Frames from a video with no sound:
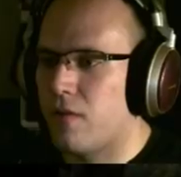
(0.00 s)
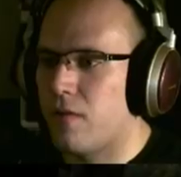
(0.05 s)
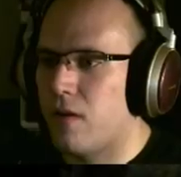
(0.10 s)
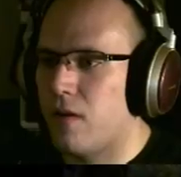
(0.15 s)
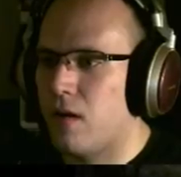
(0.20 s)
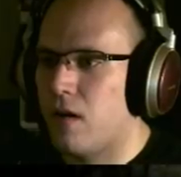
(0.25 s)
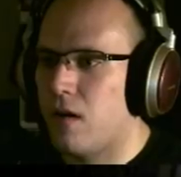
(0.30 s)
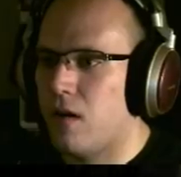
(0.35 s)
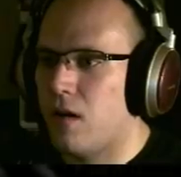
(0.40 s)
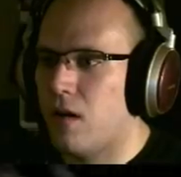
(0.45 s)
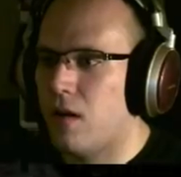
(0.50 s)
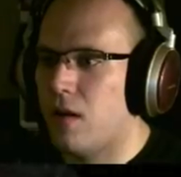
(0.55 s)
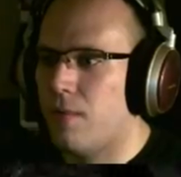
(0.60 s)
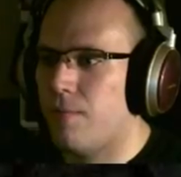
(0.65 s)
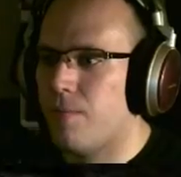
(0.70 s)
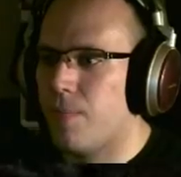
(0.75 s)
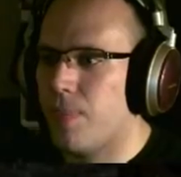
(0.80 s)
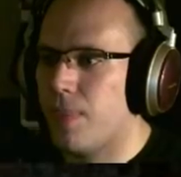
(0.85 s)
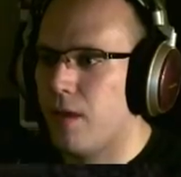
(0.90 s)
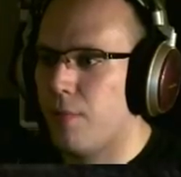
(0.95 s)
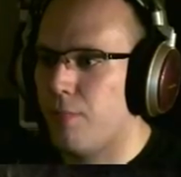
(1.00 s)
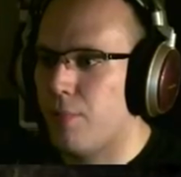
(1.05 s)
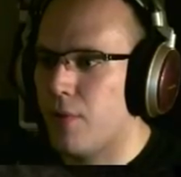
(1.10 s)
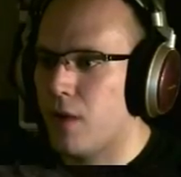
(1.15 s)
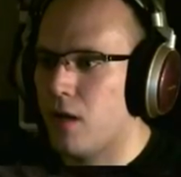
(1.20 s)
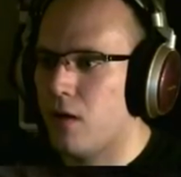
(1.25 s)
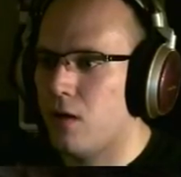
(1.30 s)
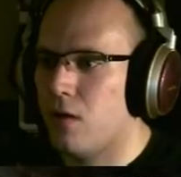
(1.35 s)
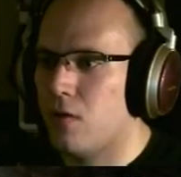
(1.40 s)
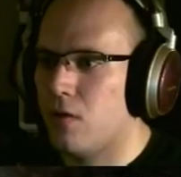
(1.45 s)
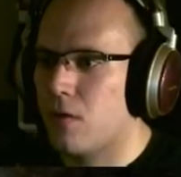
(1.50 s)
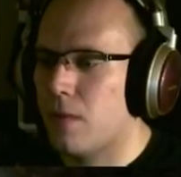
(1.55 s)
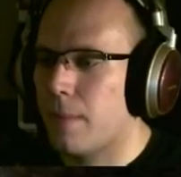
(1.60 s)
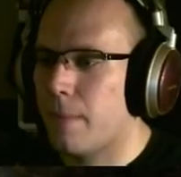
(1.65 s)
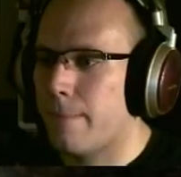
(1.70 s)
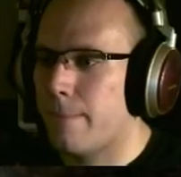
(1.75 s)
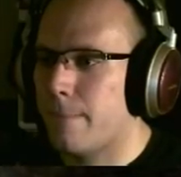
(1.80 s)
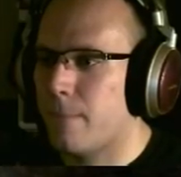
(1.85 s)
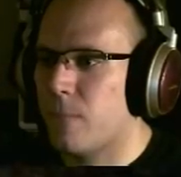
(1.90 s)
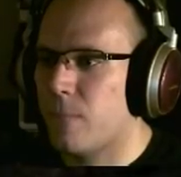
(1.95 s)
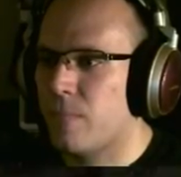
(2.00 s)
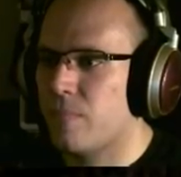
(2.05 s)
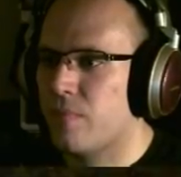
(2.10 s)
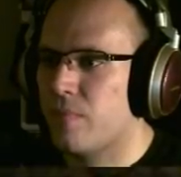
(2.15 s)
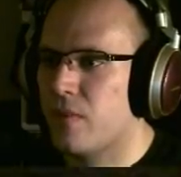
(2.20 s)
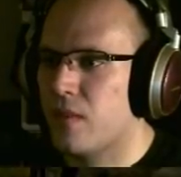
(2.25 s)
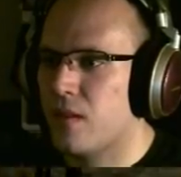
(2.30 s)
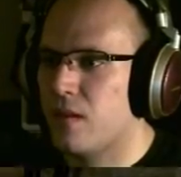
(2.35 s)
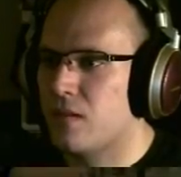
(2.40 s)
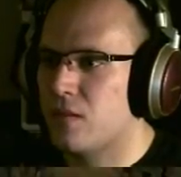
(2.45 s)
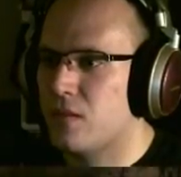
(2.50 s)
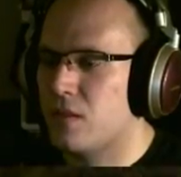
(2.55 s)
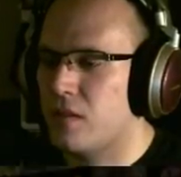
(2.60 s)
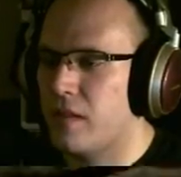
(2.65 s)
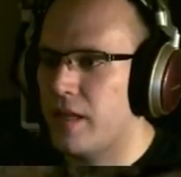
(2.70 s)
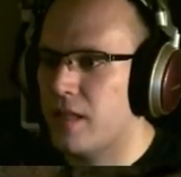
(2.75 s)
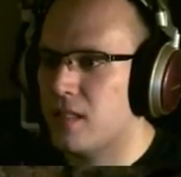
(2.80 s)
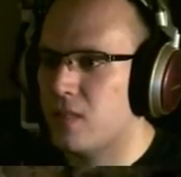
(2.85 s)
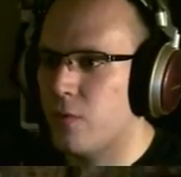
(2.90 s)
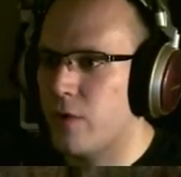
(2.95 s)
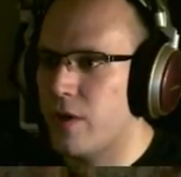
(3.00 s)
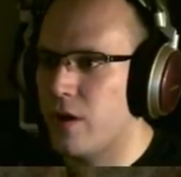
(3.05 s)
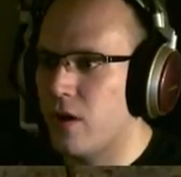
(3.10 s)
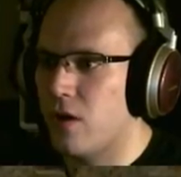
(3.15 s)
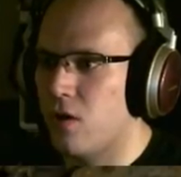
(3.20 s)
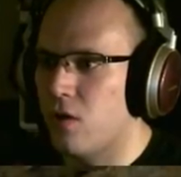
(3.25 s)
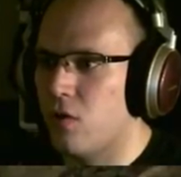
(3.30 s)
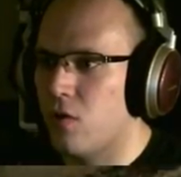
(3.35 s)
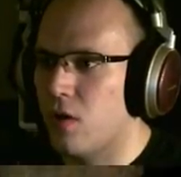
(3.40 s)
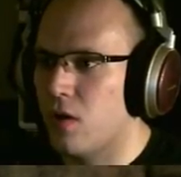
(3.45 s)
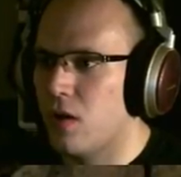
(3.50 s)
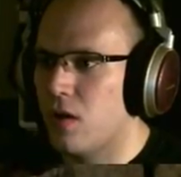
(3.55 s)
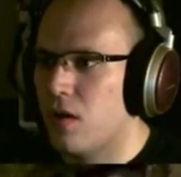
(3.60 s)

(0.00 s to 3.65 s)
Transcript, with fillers: Um, up we go. To lands we know.